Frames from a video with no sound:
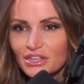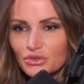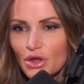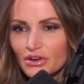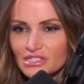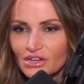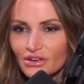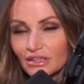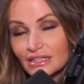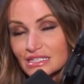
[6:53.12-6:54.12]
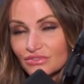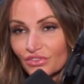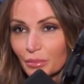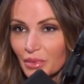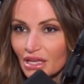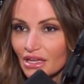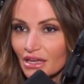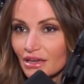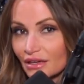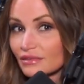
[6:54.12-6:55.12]
And you notice their, at least for
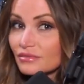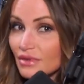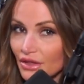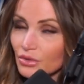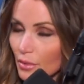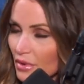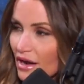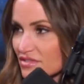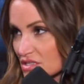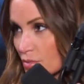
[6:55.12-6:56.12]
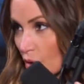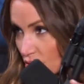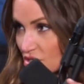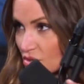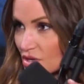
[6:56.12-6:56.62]
me and other women I've spoke to,